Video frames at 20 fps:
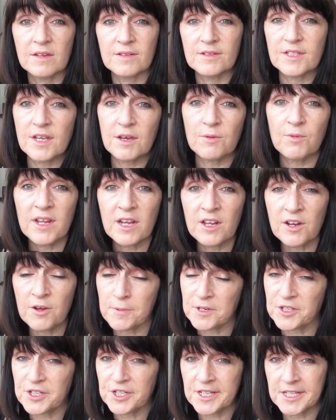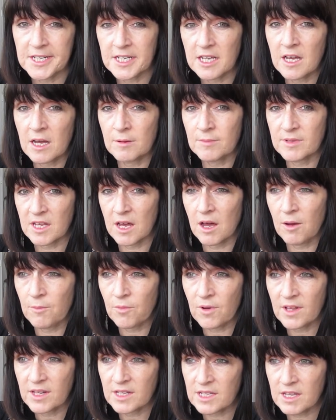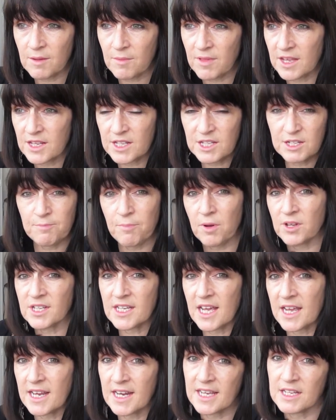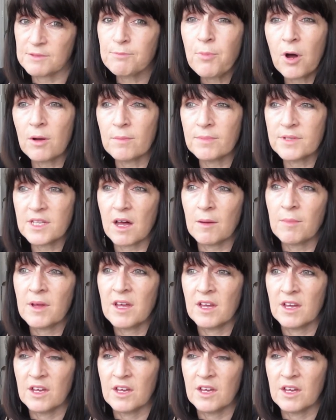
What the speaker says: So when an opportunity comes up, when something spontaneous pops up,